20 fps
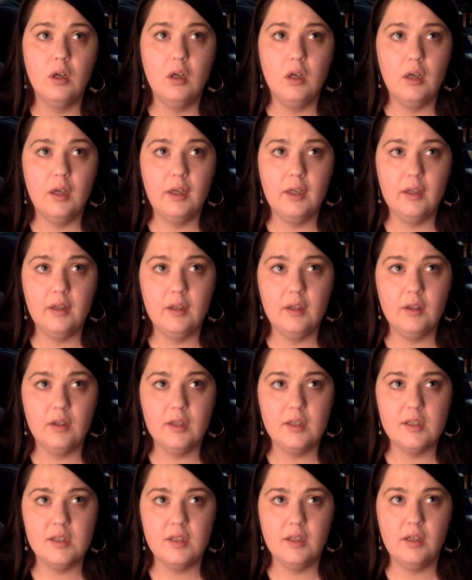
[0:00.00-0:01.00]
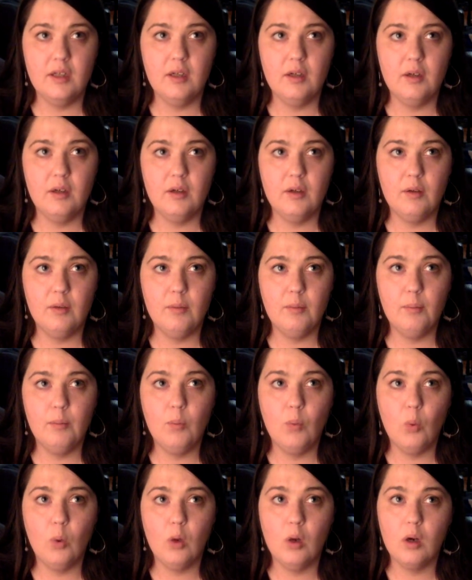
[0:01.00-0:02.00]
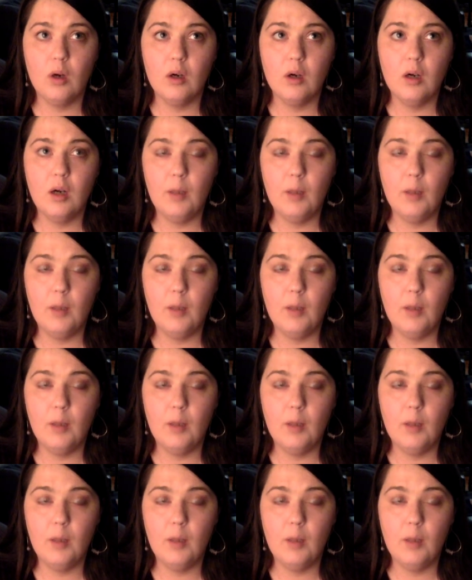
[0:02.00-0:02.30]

anything that's like more